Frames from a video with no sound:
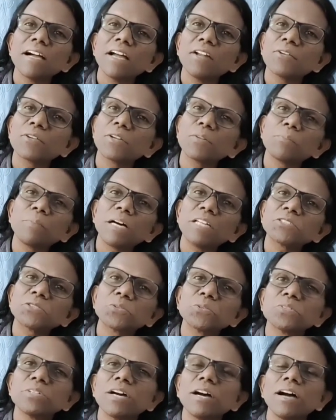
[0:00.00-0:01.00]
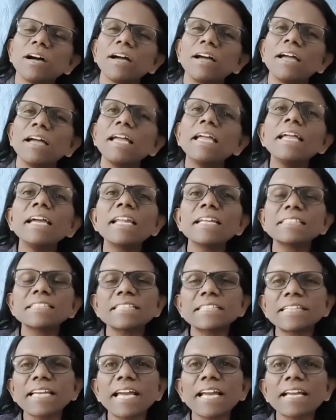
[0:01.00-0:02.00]
and you can pass through the
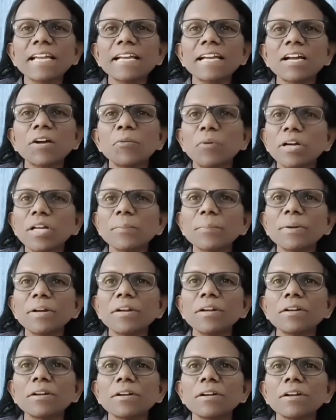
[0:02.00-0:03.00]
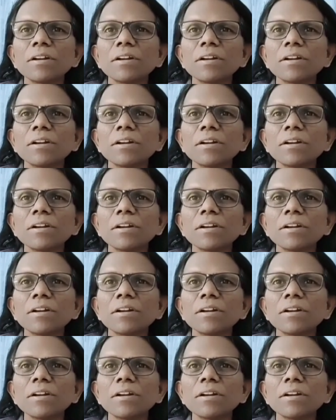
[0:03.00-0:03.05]
aeration tank, what happened?